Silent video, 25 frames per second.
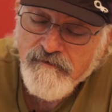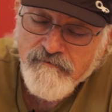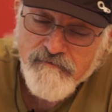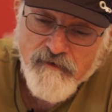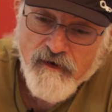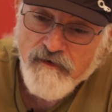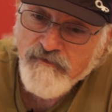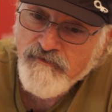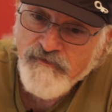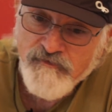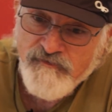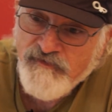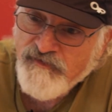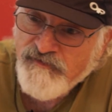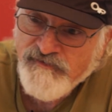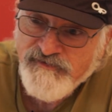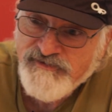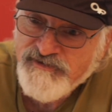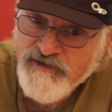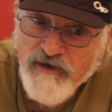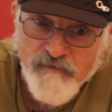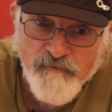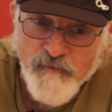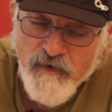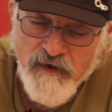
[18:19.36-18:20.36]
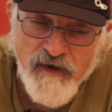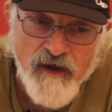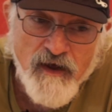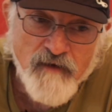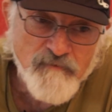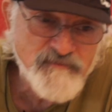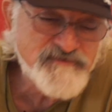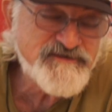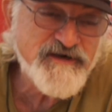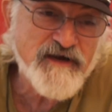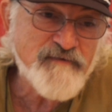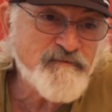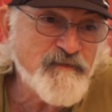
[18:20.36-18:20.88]
Well, you didn't shut me
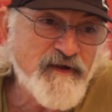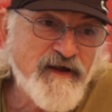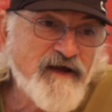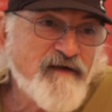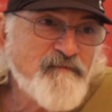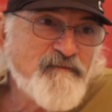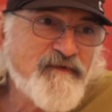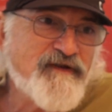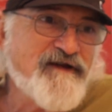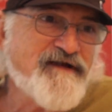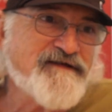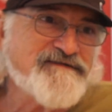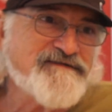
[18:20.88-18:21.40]
up. Shut me up.